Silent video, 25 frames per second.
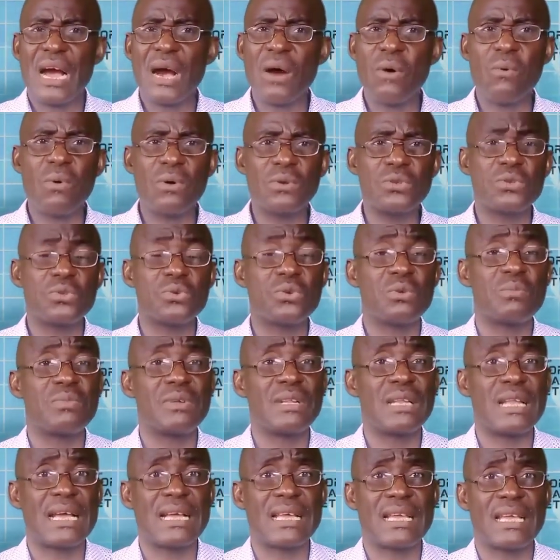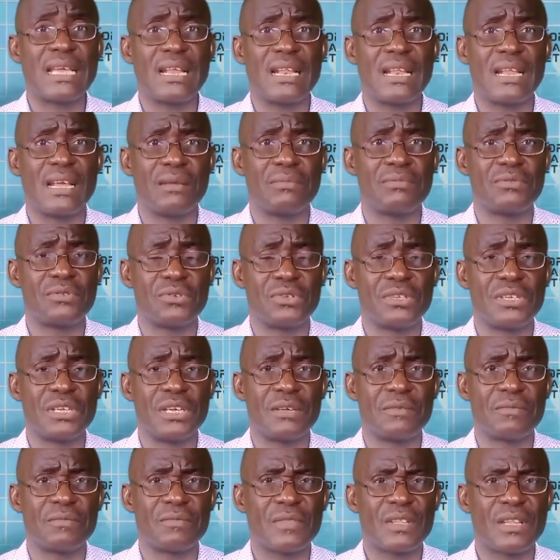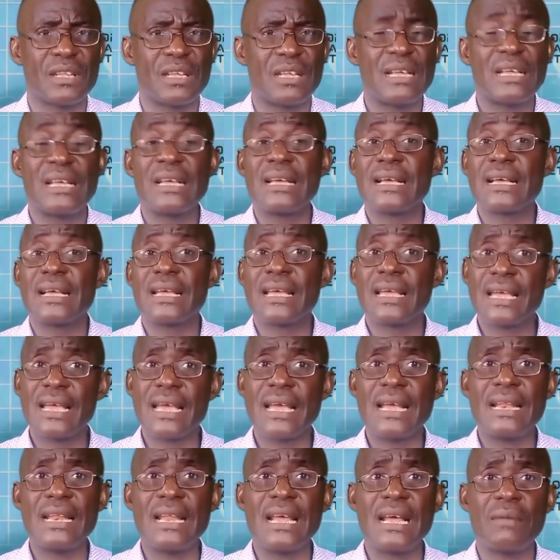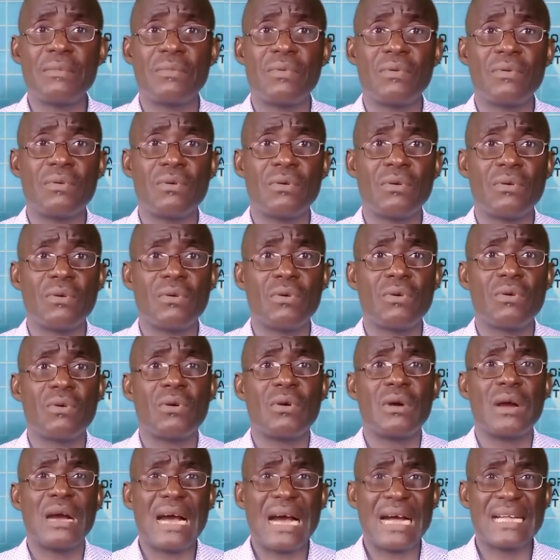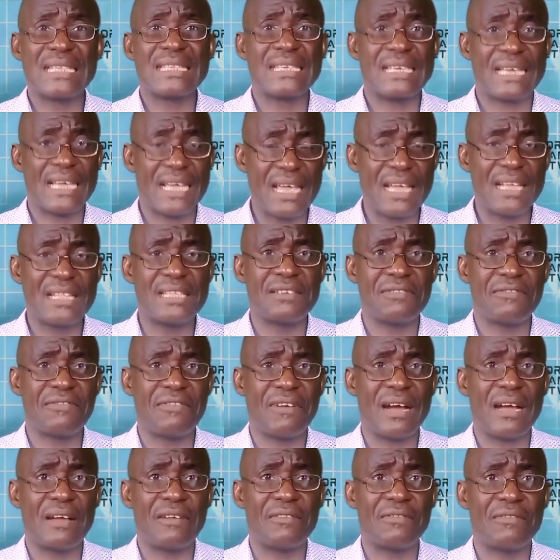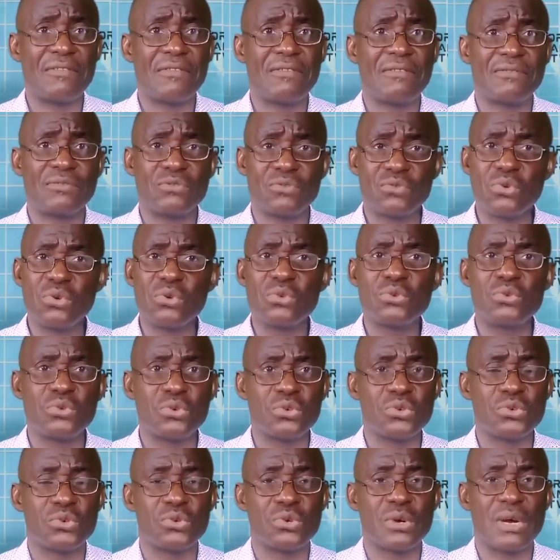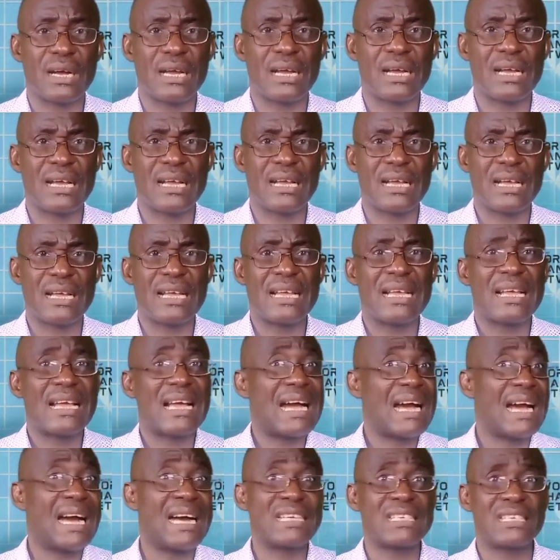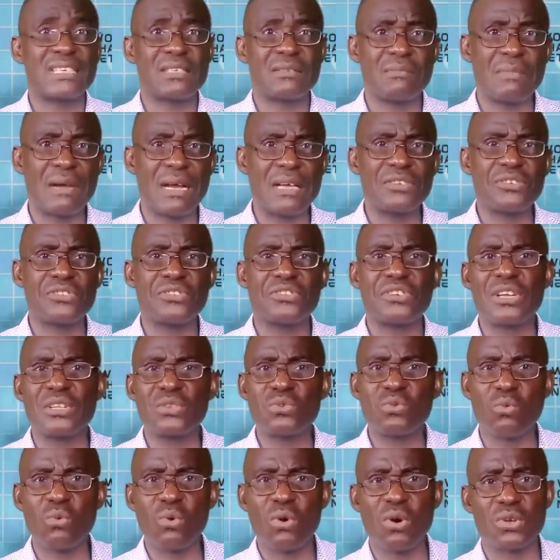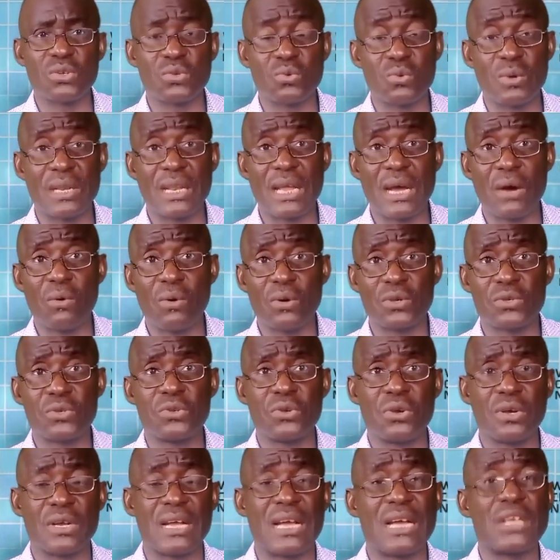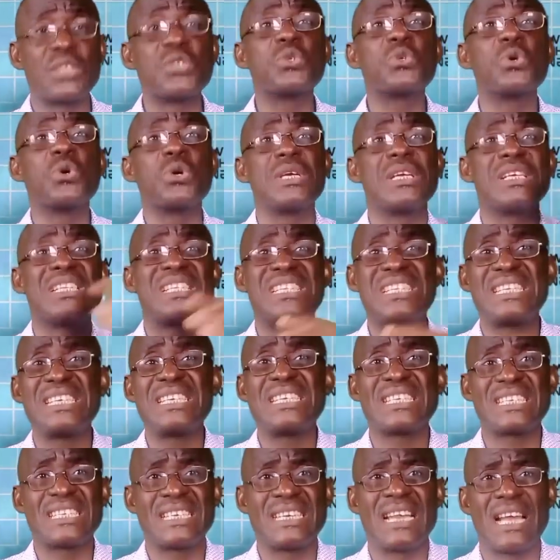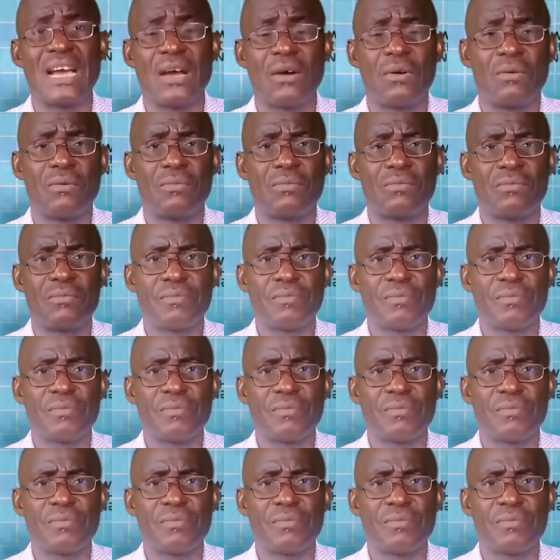I want you to be like Caleb today. Caleb at 85 told Joshua, As my strength was when I was younger, so it is now.